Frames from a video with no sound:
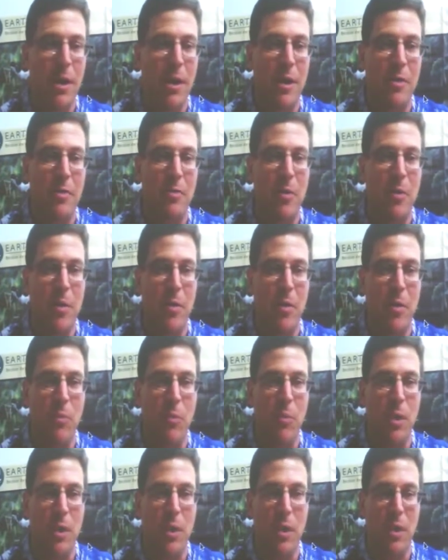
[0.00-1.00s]
Something
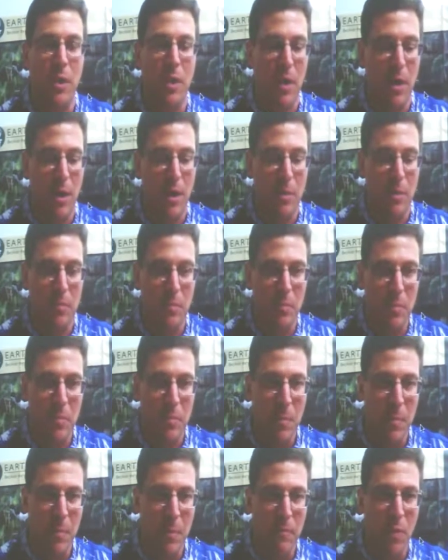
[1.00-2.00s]
that we
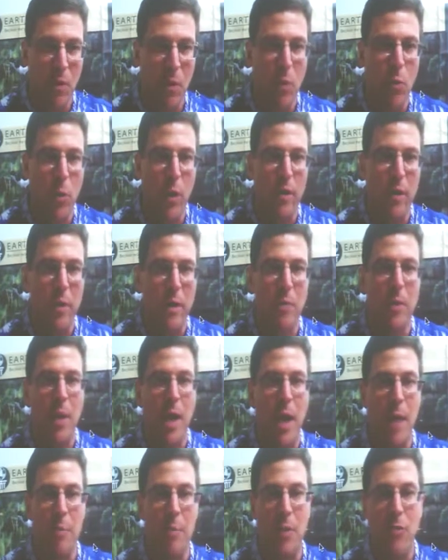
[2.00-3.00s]
very quickly
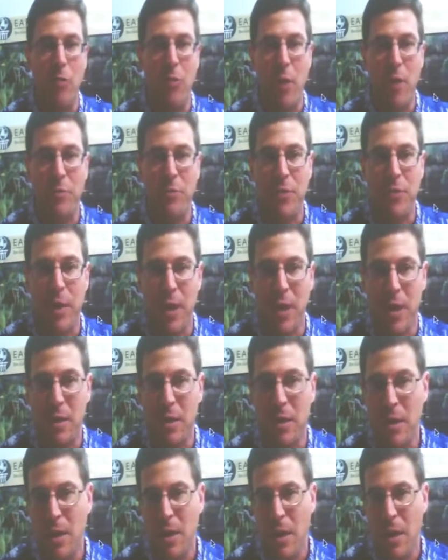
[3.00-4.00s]
became interested
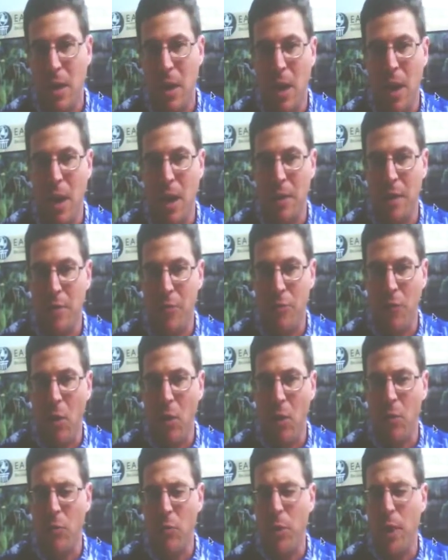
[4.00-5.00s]
in. And as
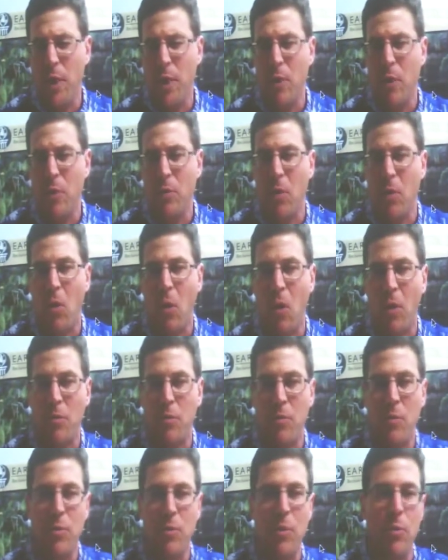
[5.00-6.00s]
far as we know, the
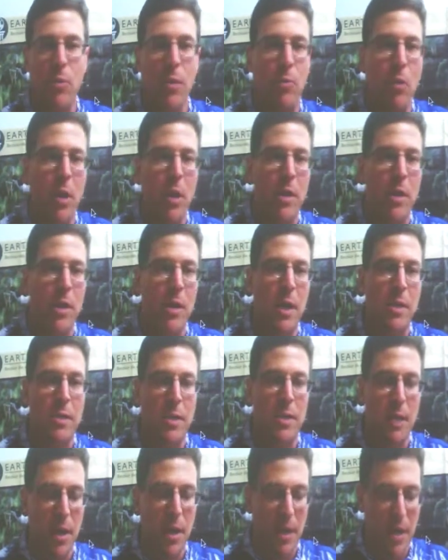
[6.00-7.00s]
lawsuit that we brought in
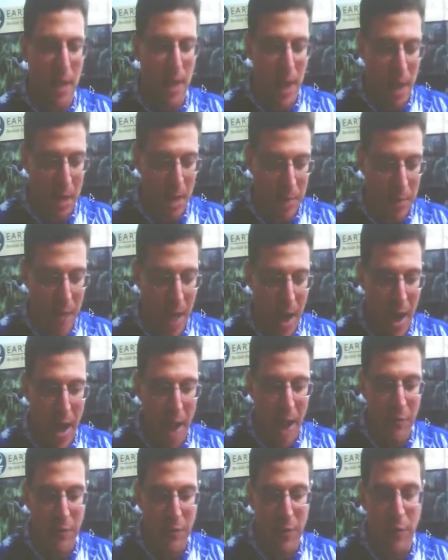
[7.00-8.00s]
1998 on
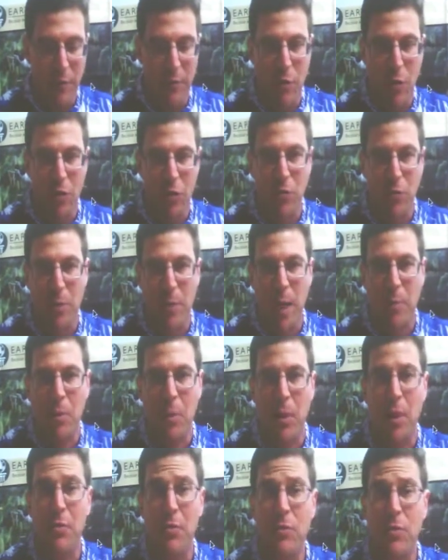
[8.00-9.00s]
behalf of Ocean
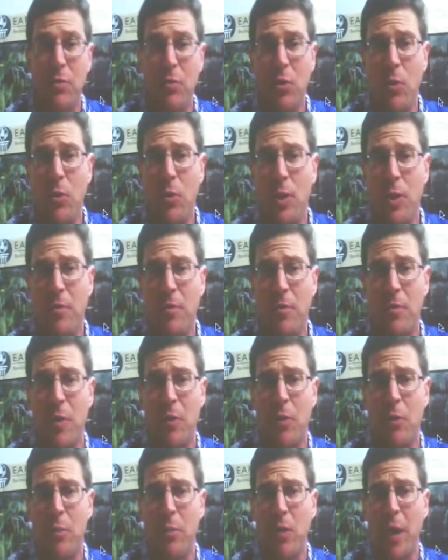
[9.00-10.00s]
Mammal Institute and some
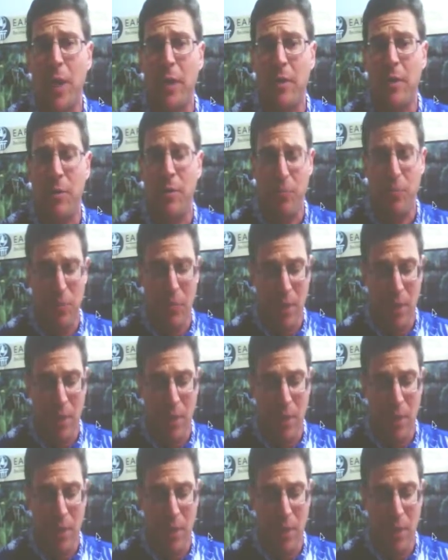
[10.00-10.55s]
other plaintiffs